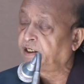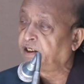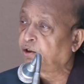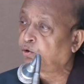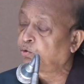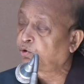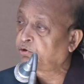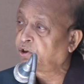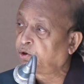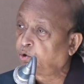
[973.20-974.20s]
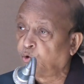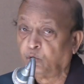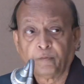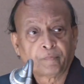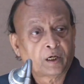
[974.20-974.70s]
in
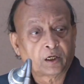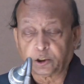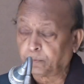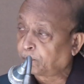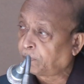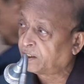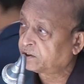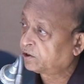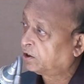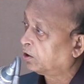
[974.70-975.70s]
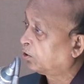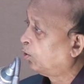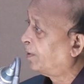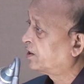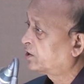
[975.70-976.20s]
2002, the first
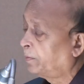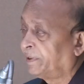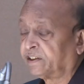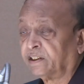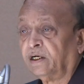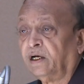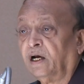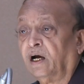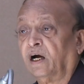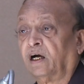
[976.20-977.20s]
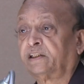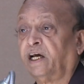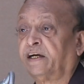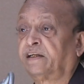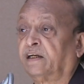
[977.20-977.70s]
global summit,
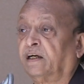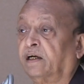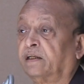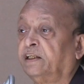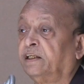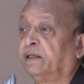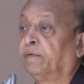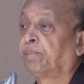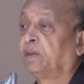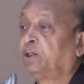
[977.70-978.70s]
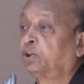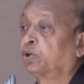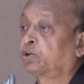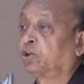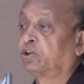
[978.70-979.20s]
that the
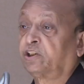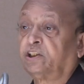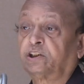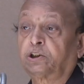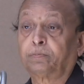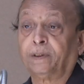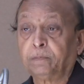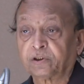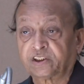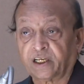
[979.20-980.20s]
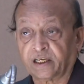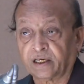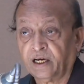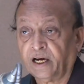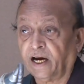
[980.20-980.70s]
resource question is very much
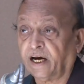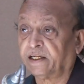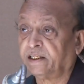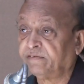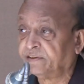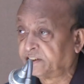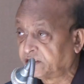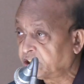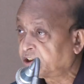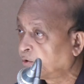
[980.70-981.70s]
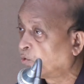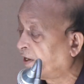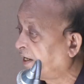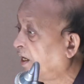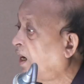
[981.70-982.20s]
there, and if this is the
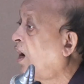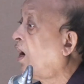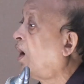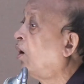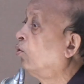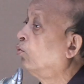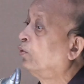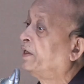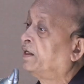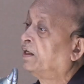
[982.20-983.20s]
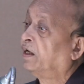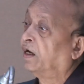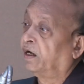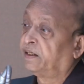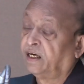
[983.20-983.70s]
way how we
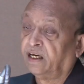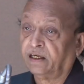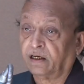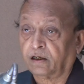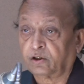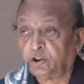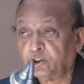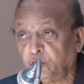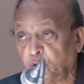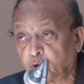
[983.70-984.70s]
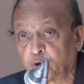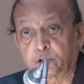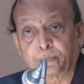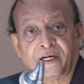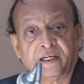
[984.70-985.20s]
really continue to
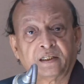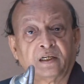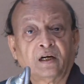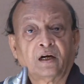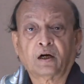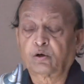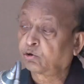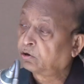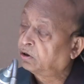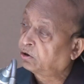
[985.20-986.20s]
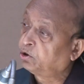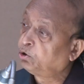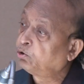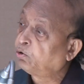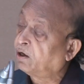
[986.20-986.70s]
spend, to
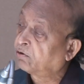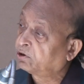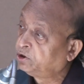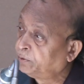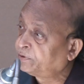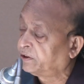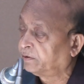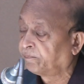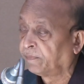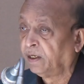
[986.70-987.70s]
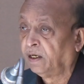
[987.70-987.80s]
continue our consumption,